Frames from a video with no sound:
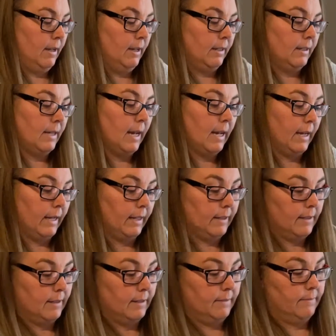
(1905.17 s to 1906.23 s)
Tie
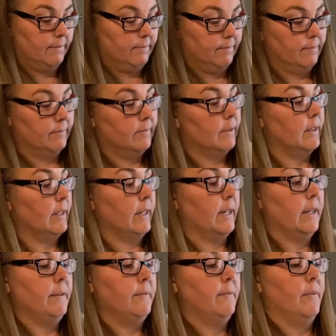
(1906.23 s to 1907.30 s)
it.
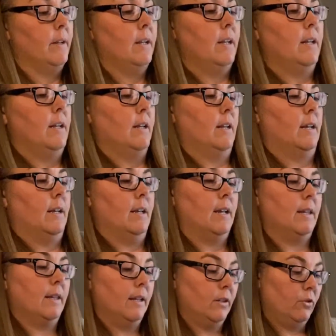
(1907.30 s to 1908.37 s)
Okay?
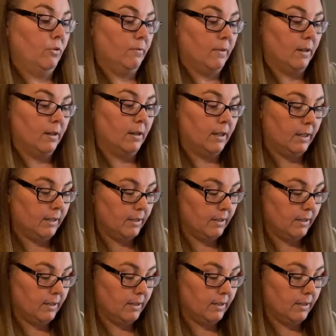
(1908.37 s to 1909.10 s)
And then you've got